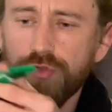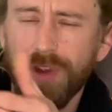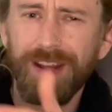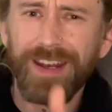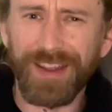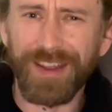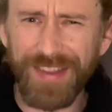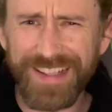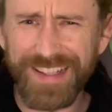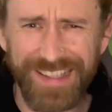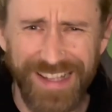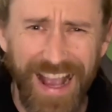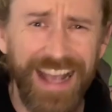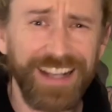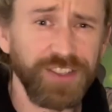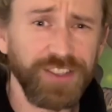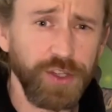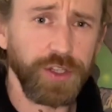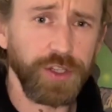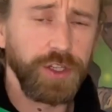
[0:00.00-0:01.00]
Now this
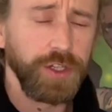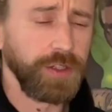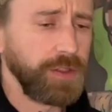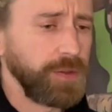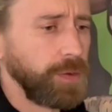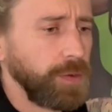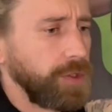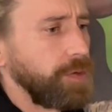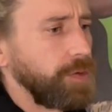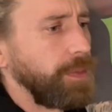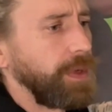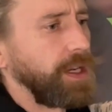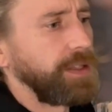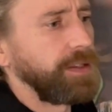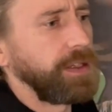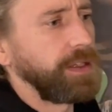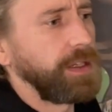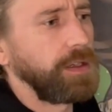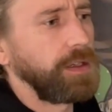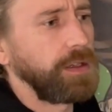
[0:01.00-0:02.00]
has got good
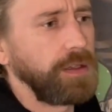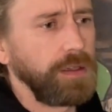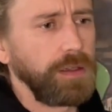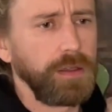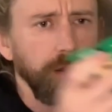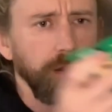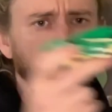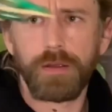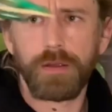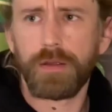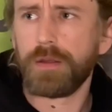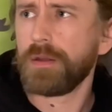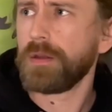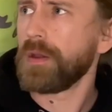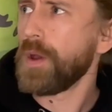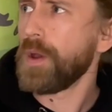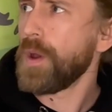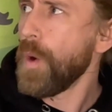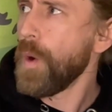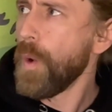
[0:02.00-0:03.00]
sociability.
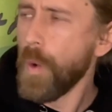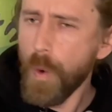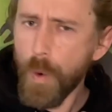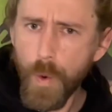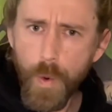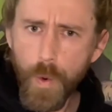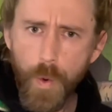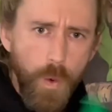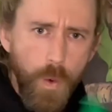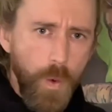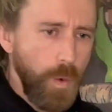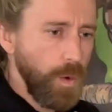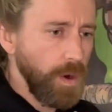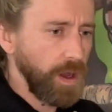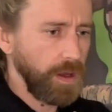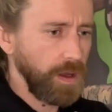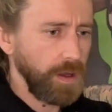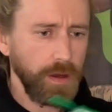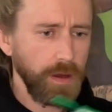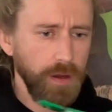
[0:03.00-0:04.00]
Woo!
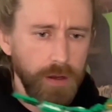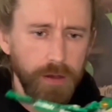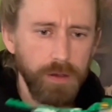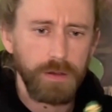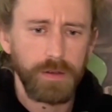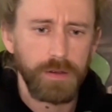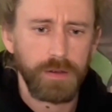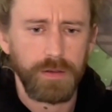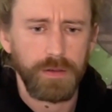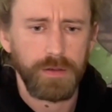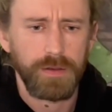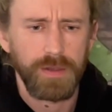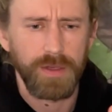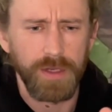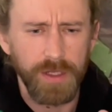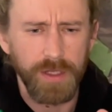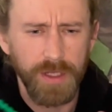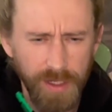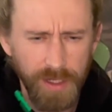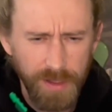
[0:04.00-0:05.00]

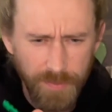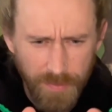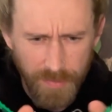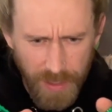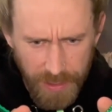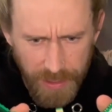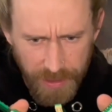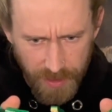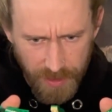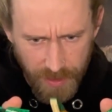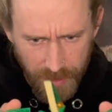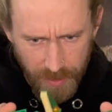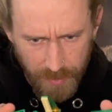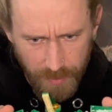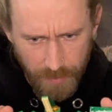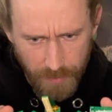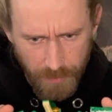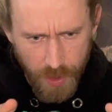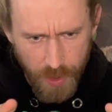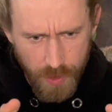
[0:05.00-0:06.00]
And you can like
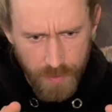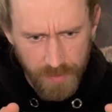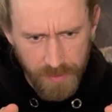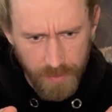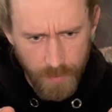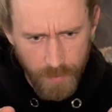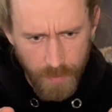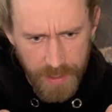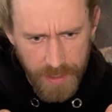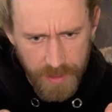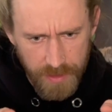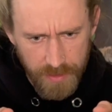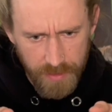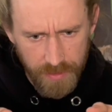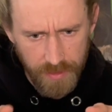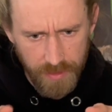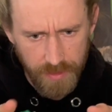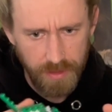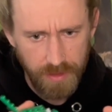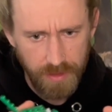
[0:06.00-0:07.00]
pose the wings.